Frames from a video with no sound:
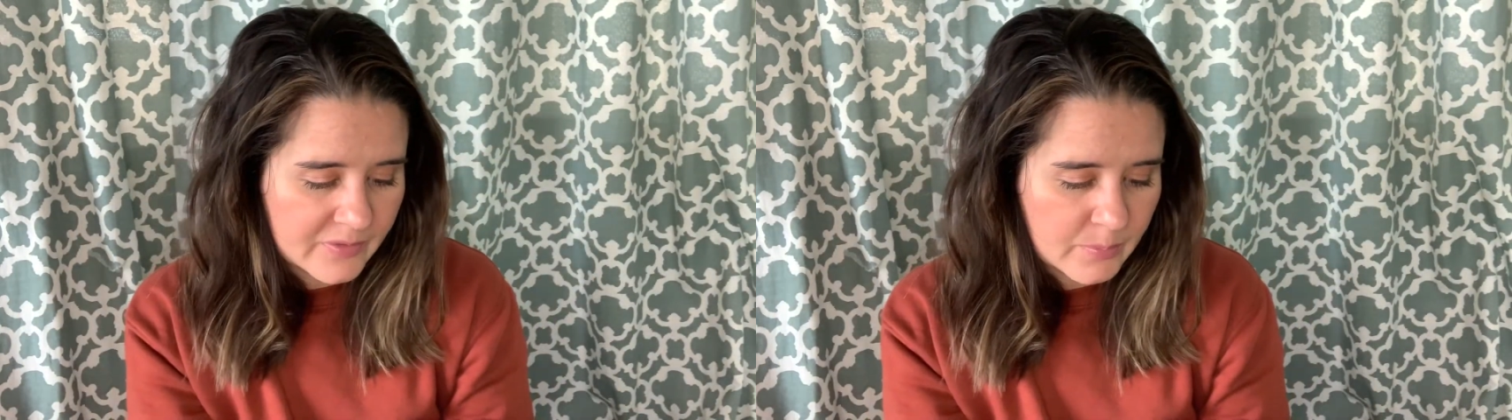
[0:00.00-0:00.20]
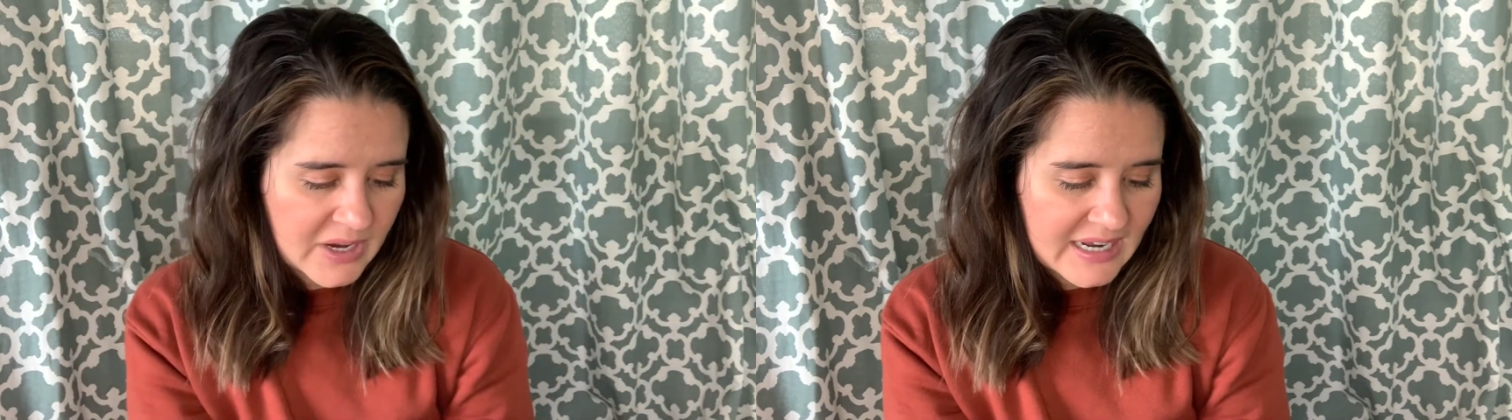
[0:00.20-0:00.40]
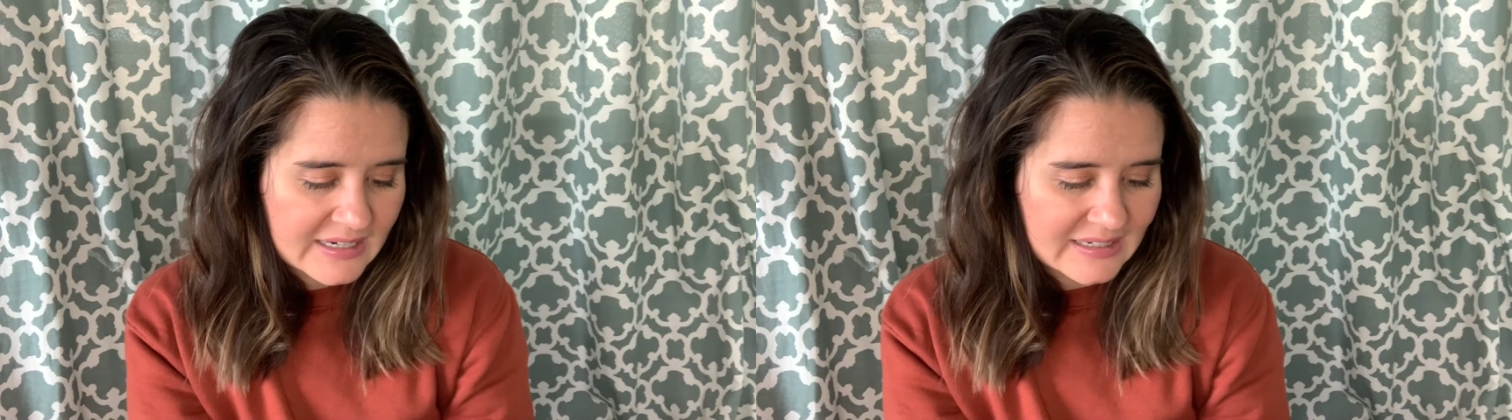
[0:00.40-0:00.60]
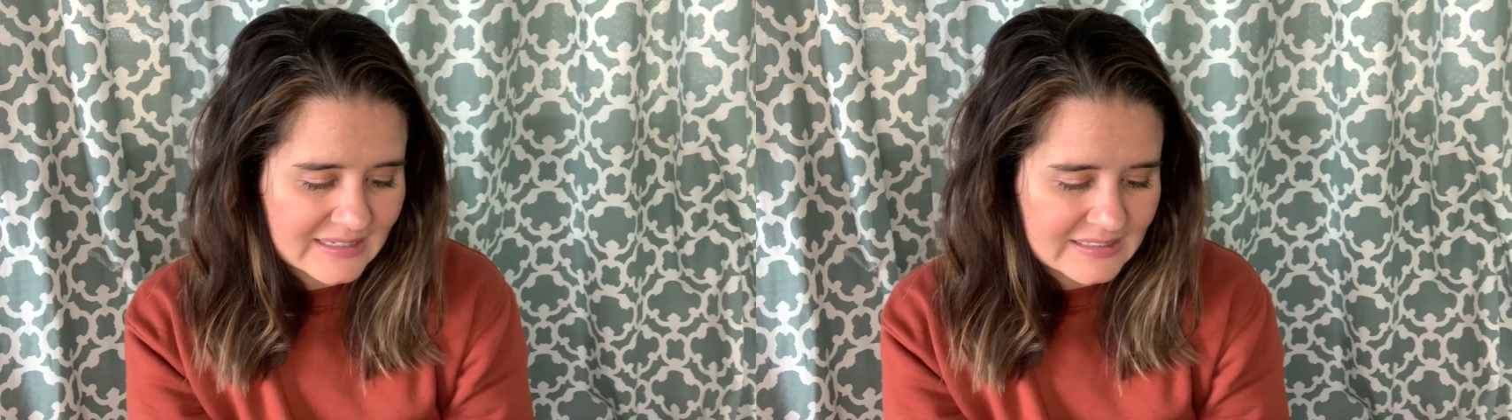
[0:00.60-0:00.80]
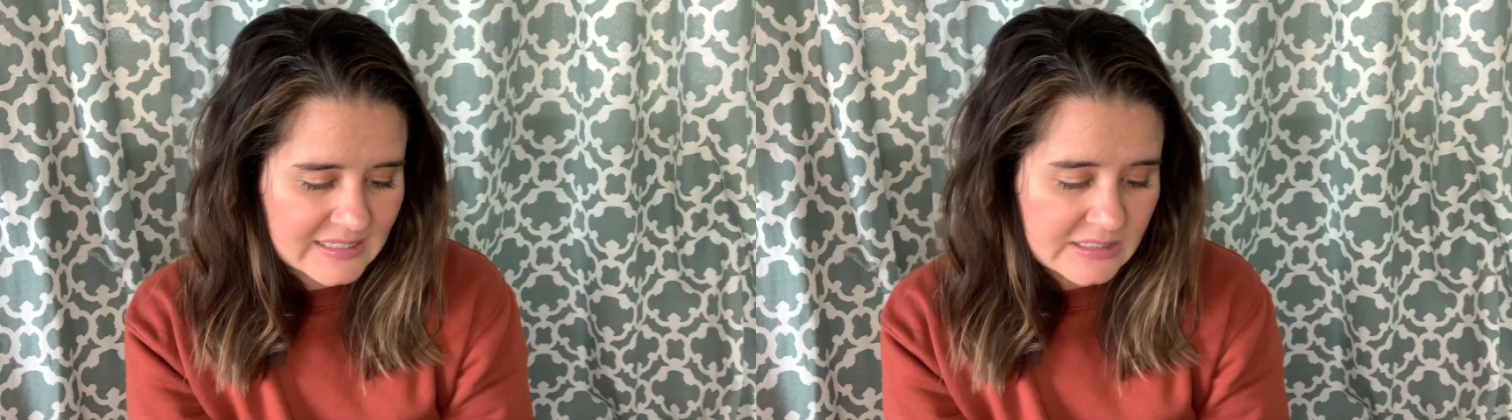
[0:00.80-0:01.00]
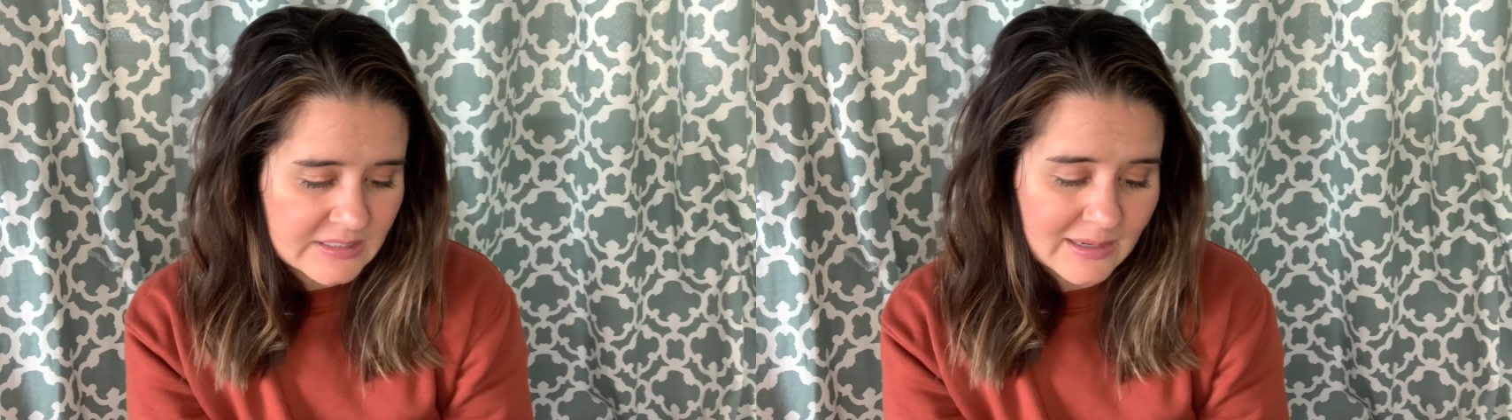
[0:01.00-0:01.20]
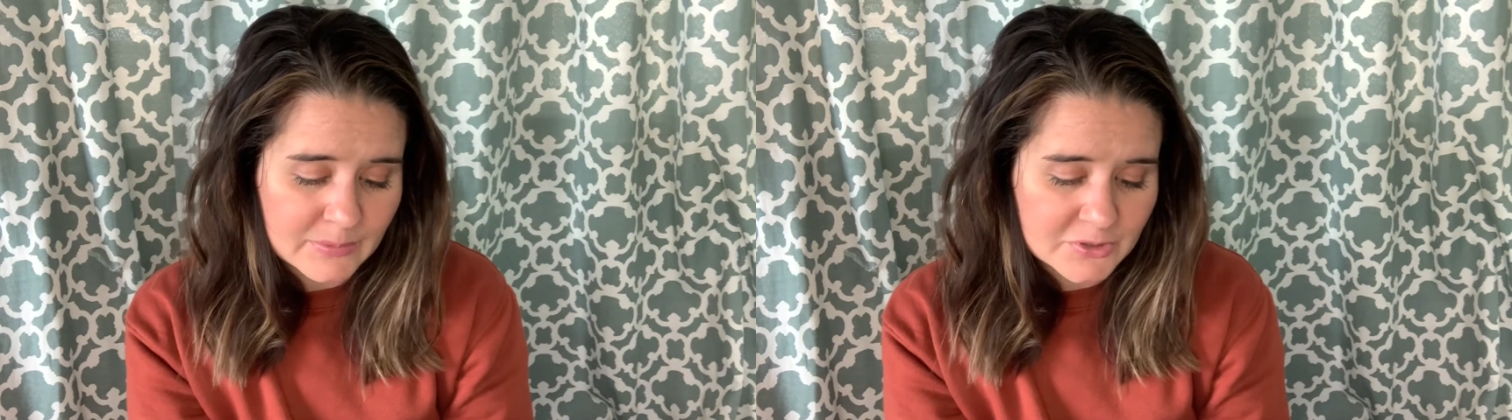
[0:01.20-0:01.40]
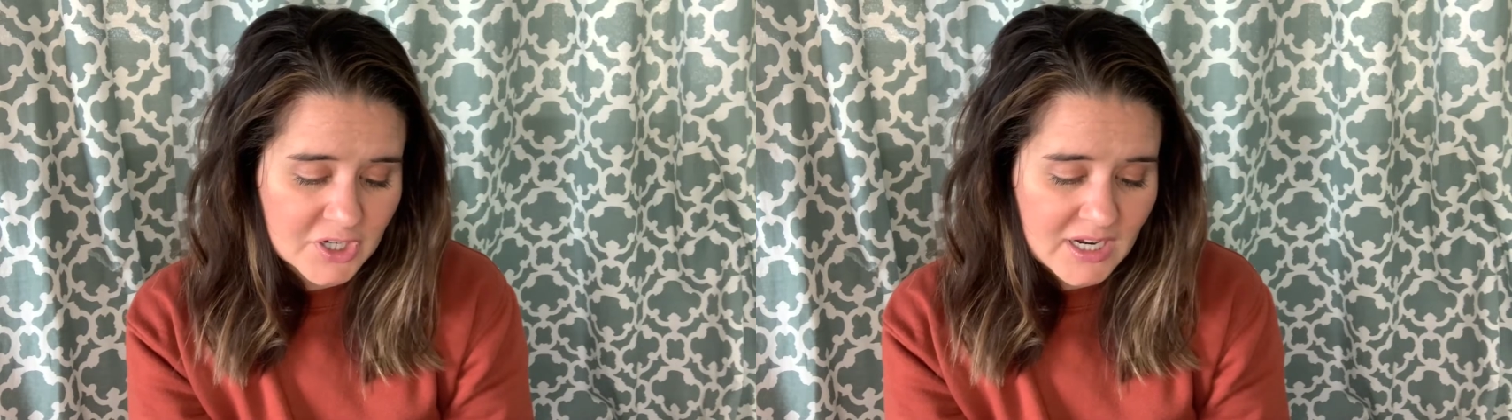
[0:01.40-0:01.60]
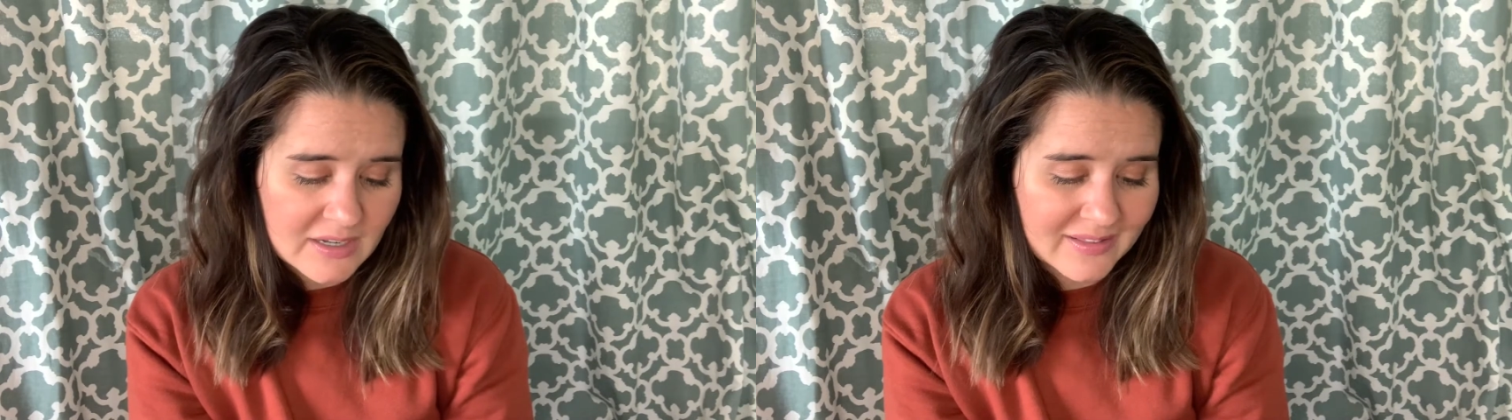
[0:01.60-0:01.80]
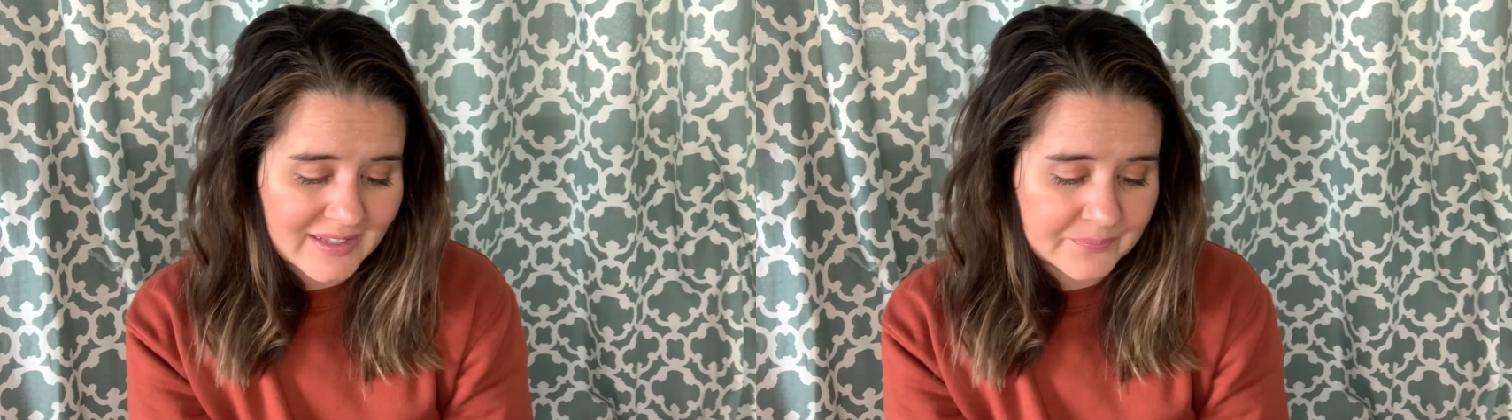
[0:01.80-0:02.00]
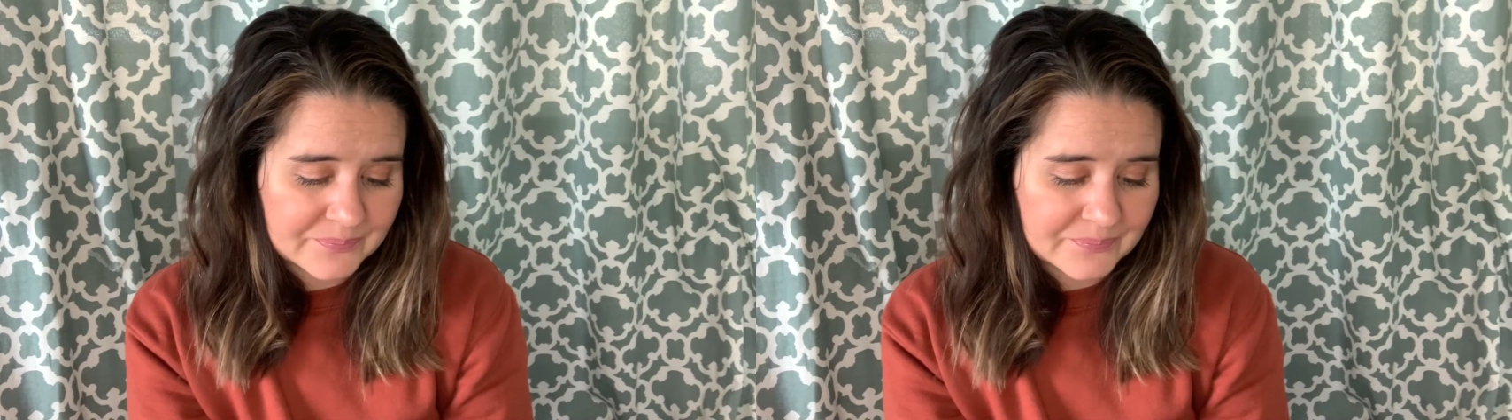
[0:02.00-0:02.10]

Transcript: brand. It says double chocolate.